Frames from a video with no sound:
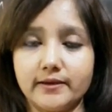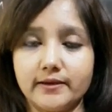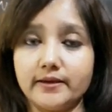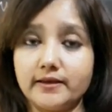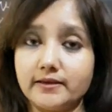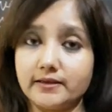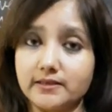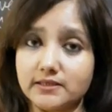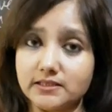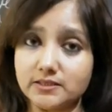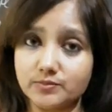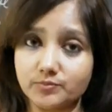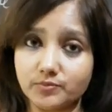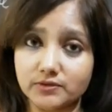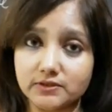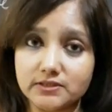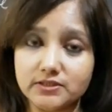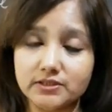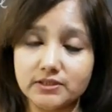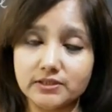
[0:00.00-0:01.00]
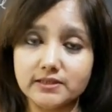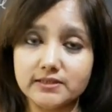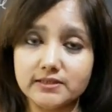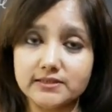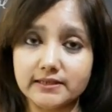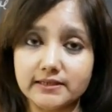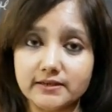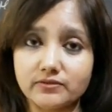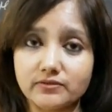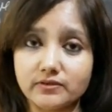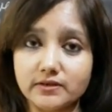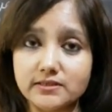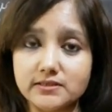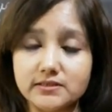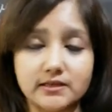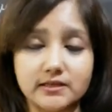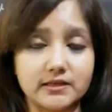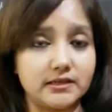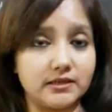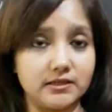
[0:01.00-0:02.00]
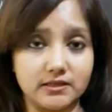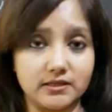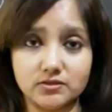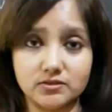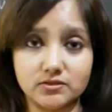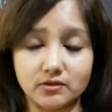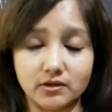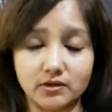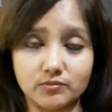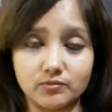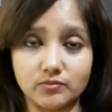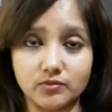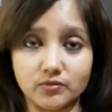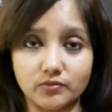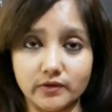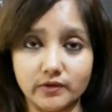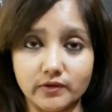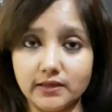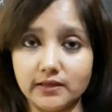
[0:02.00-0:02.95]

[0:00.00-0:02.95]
His position is at rest, he is not moving,